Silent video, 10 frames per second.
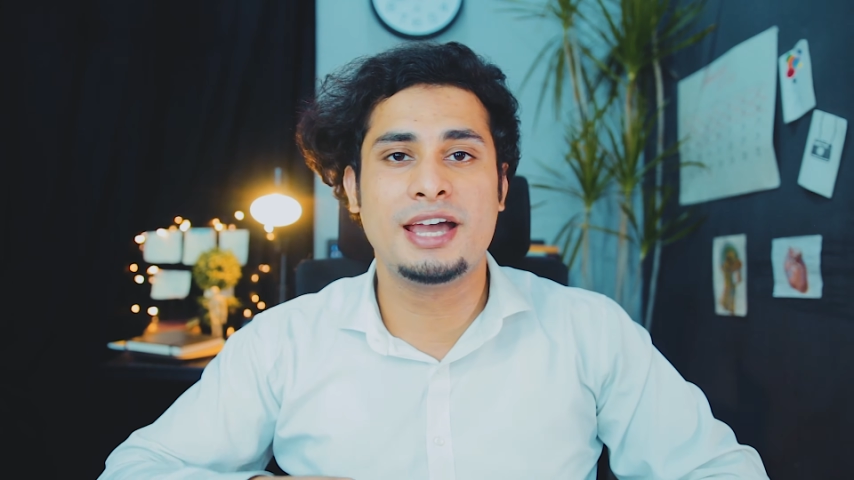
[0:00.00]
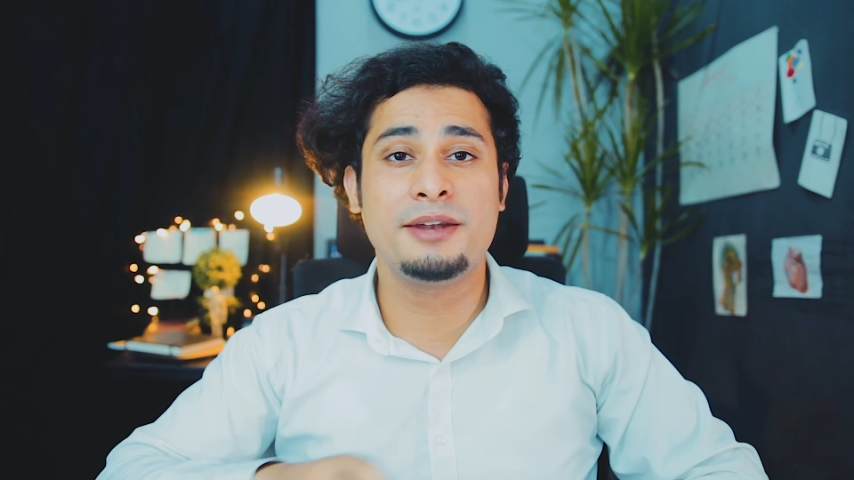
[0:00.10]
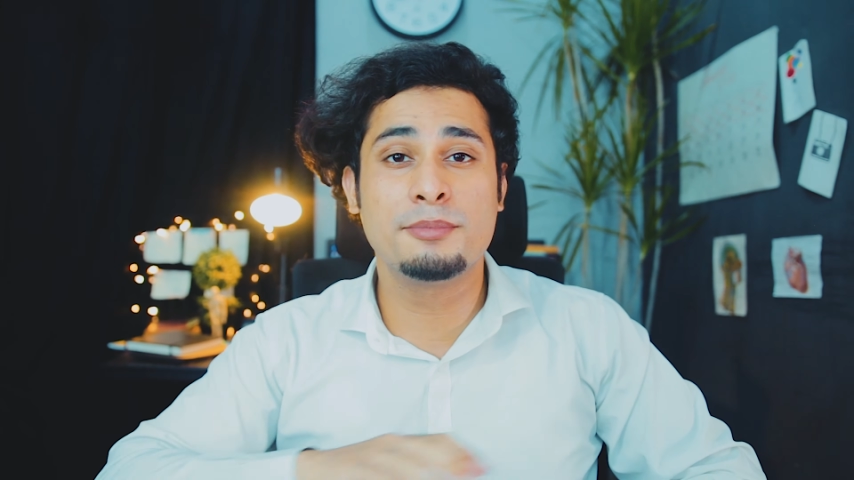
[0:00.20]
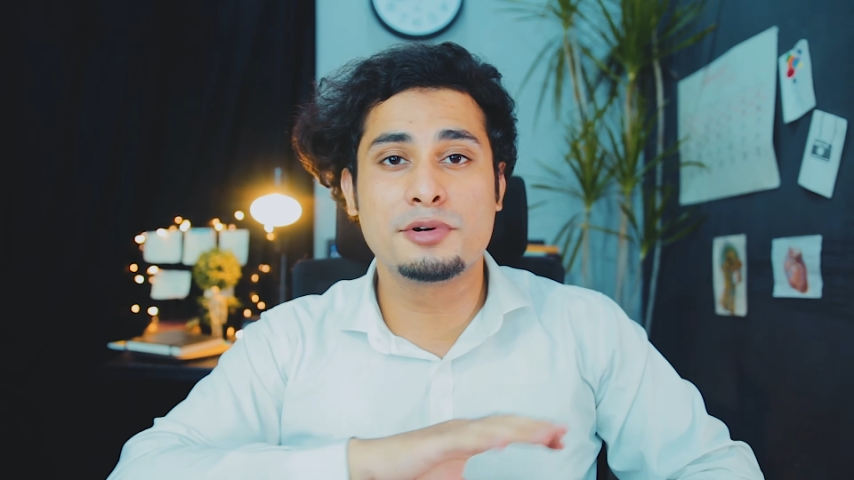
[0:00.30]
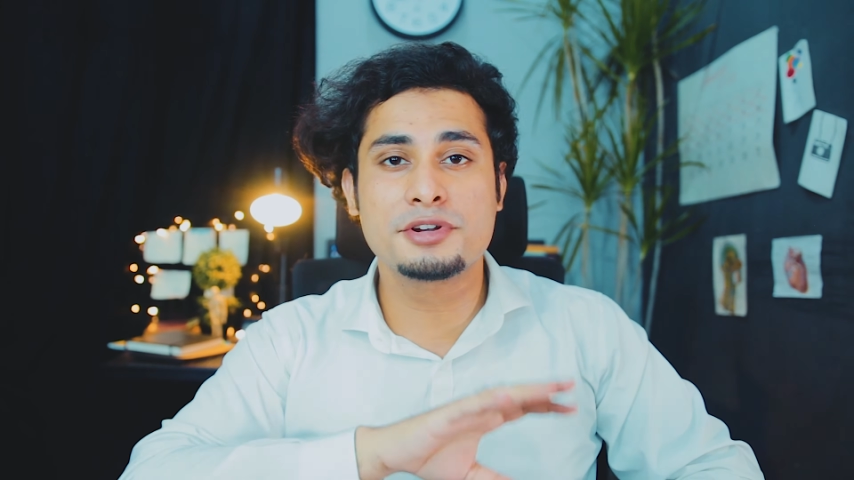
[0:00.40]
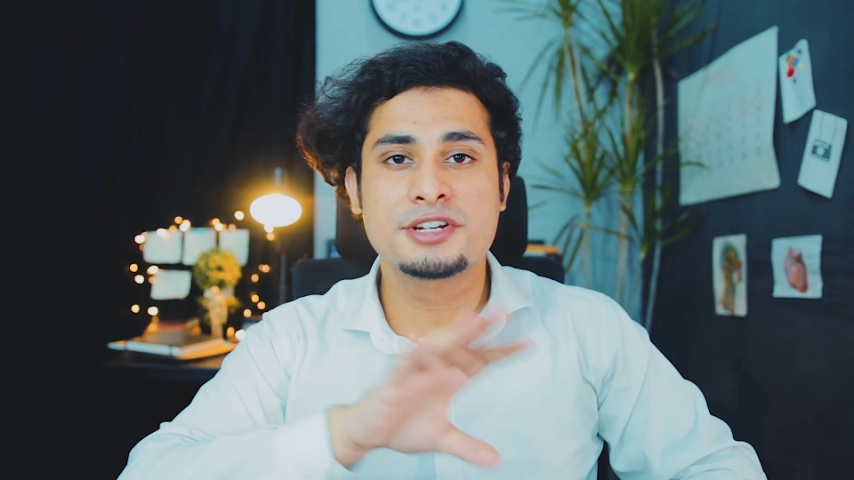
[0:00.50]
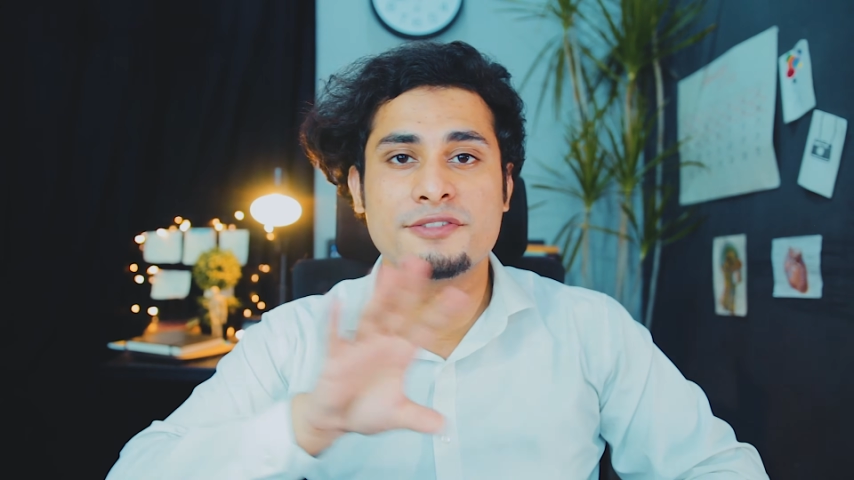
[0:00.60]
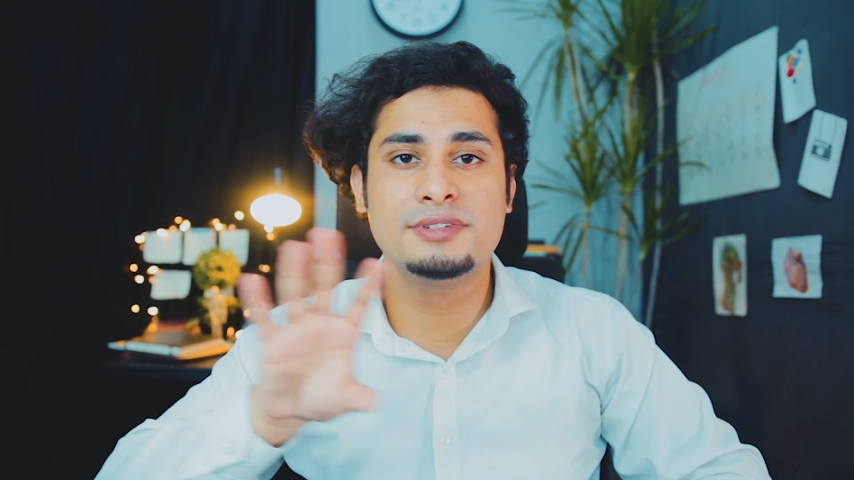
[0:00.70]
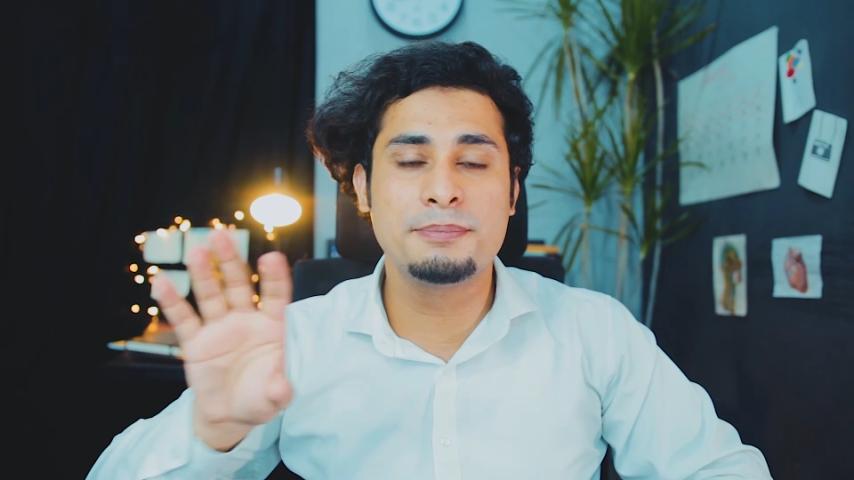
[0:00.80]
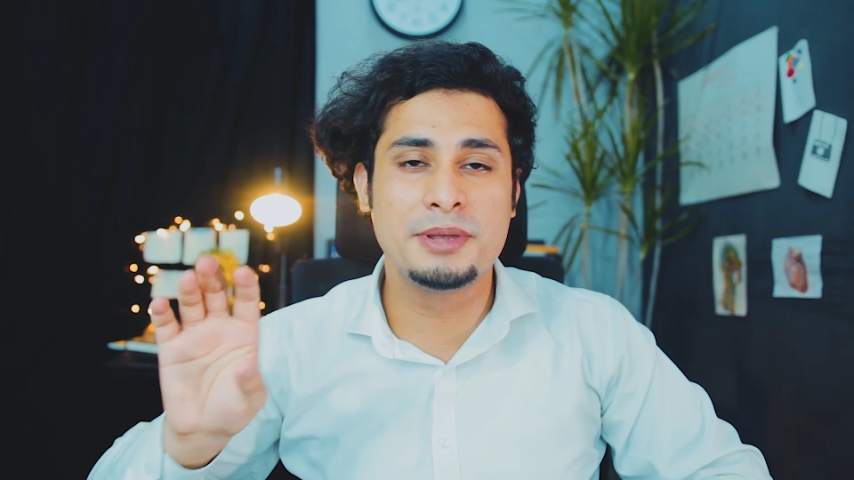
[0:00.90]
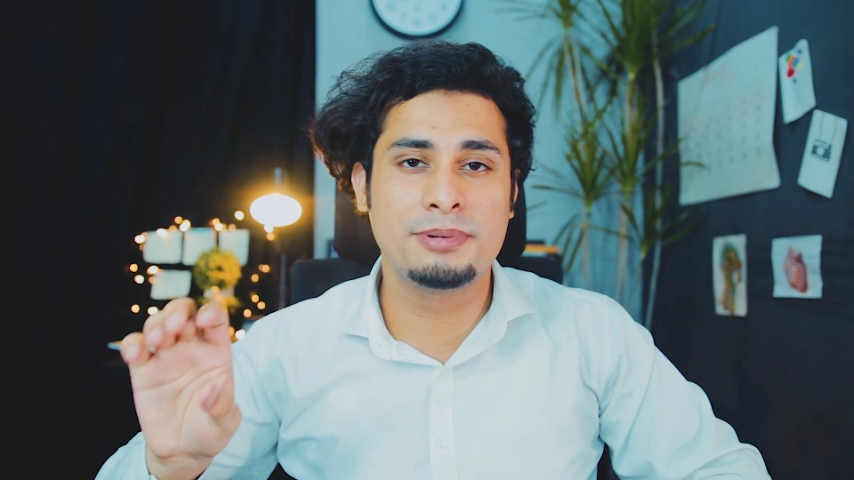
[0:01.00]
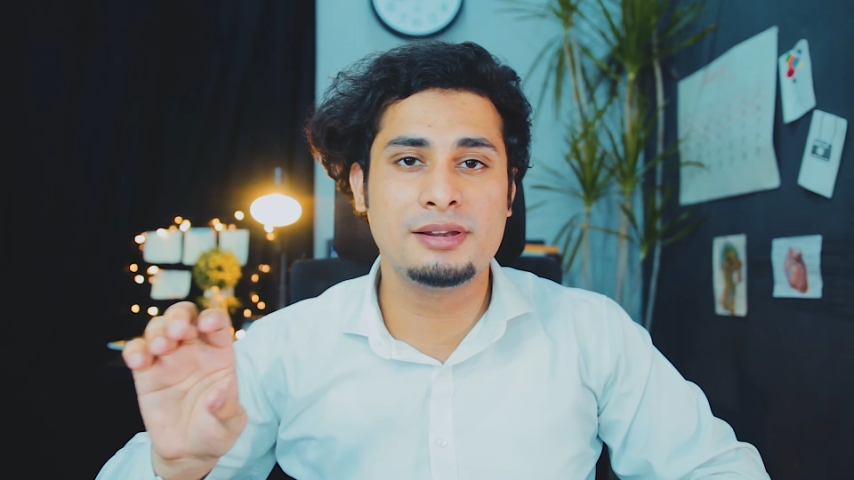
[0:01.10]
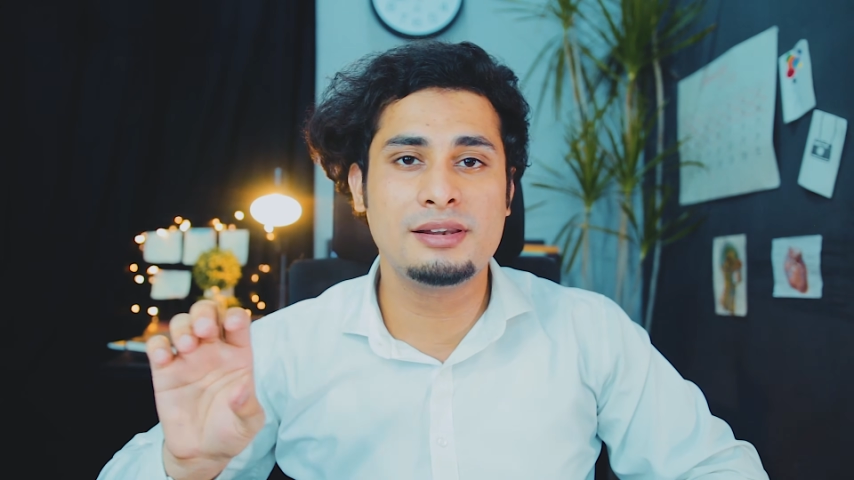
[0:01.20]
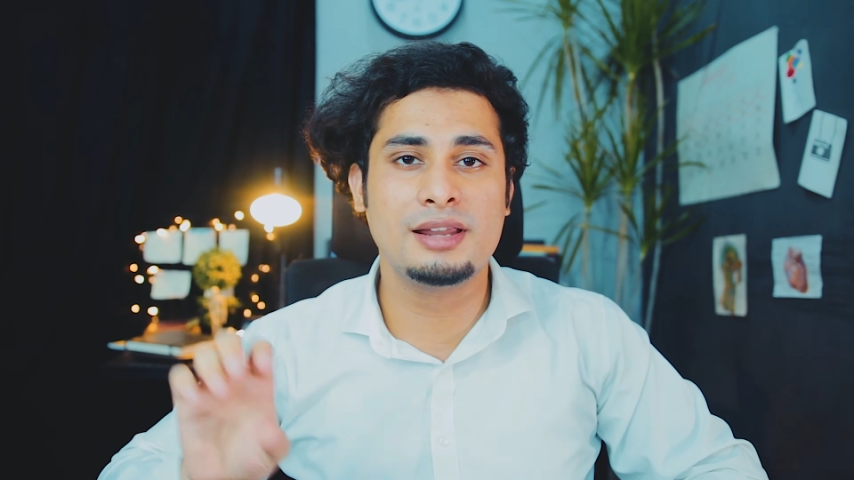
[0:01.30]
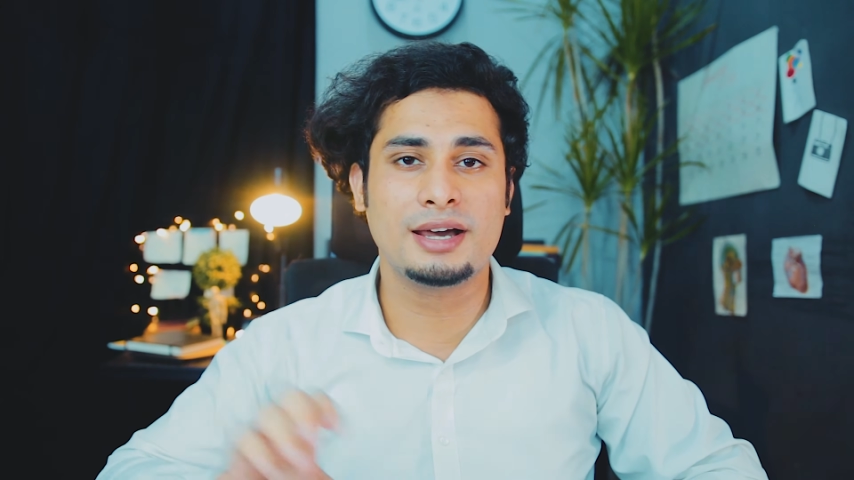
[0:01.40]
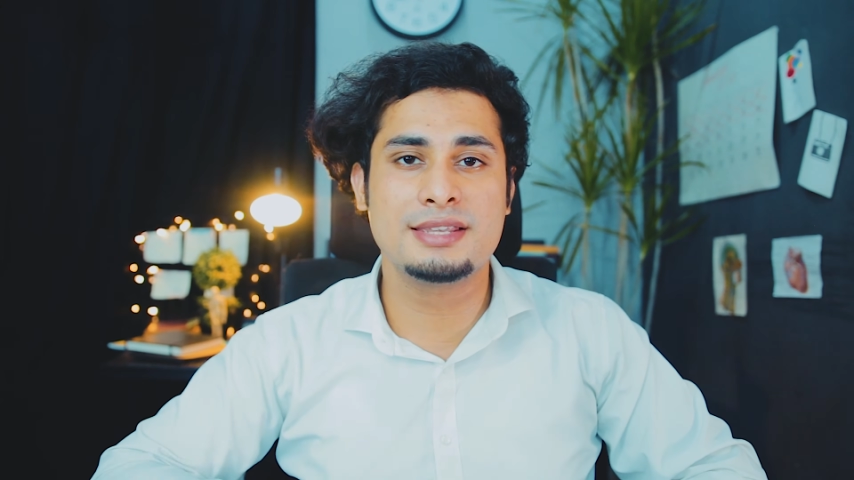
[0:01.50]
and most of the people